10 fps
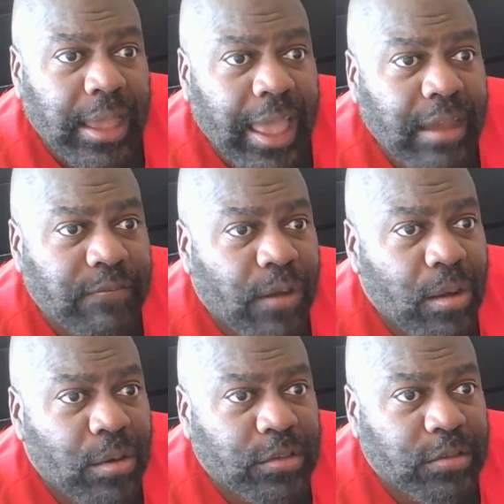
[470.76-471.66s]
And
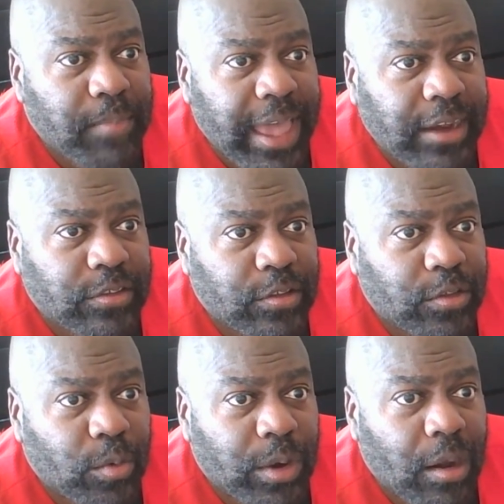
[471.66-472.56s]
folks, Madison
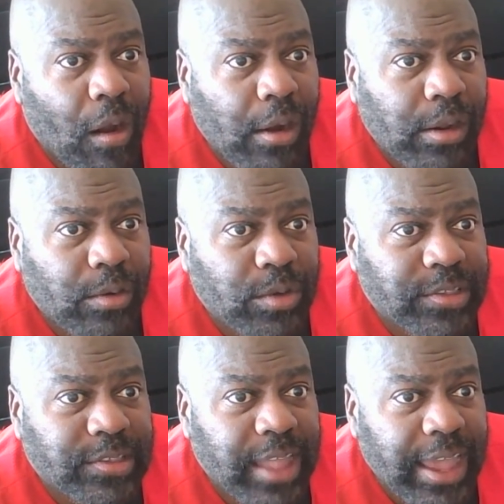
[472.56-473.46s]
Square Garden was
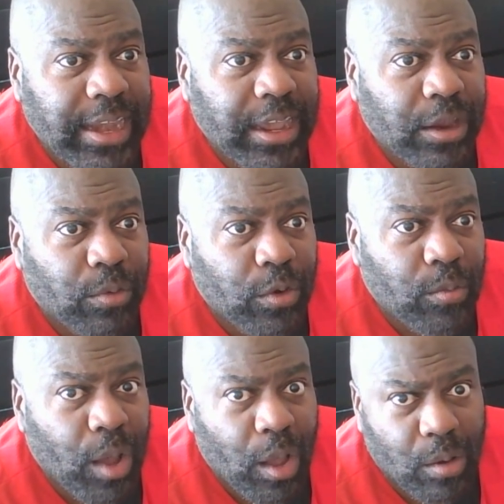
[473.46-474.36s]
standing
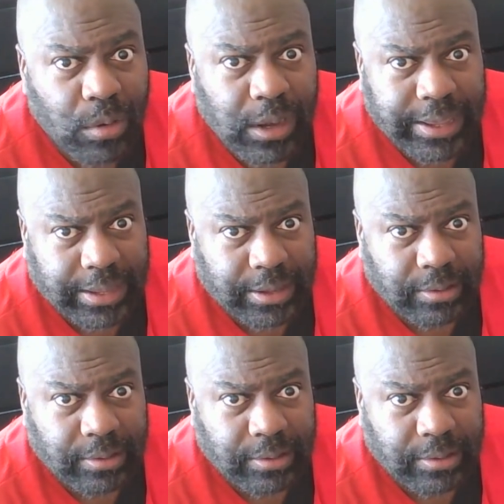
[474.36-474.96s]
room only.